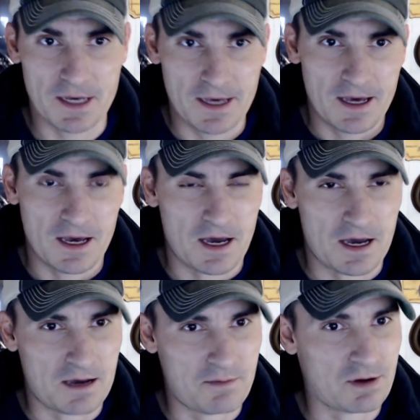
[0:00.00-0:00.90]

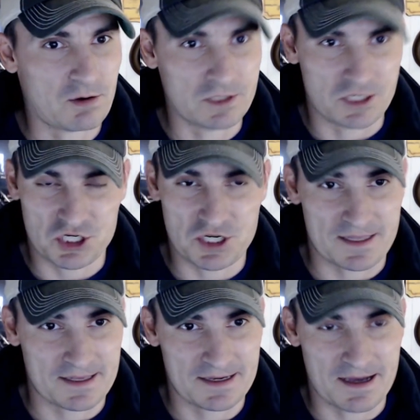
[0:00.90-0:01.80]
But holy
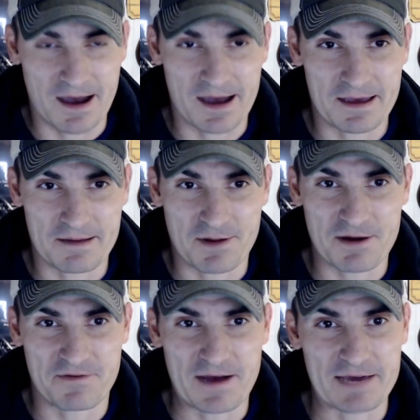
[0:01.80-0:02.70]
shit, in part
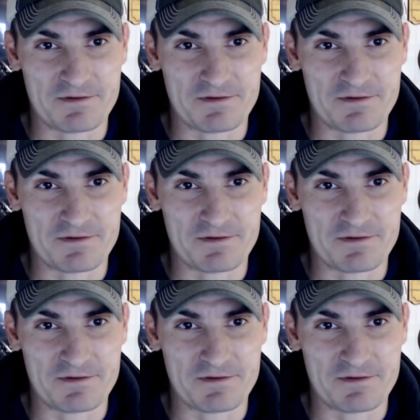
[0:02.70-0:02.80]
5, he's